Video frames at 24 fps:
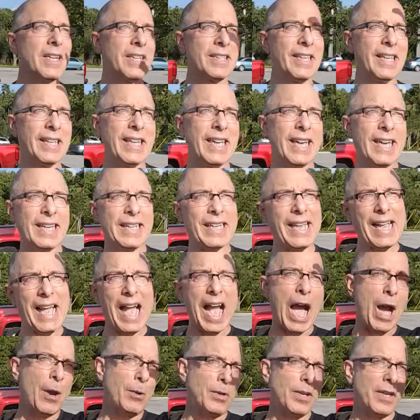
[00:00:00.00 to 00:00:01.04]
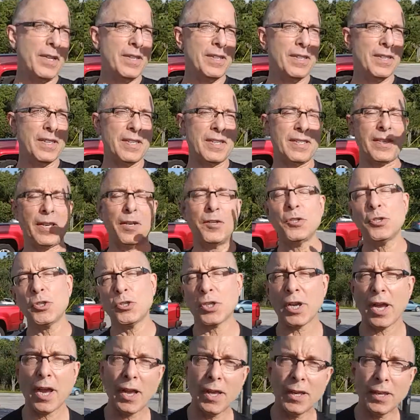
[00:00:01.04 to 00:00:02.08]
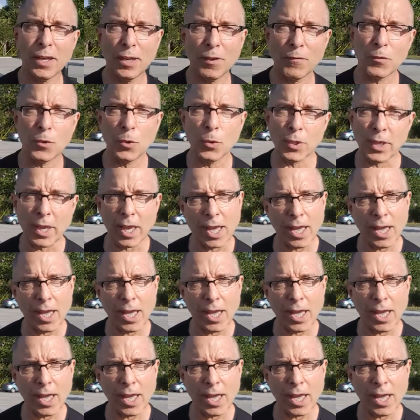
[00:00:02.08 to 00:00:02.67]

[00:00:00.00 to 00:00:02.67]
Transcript: to get out into the sunshine if you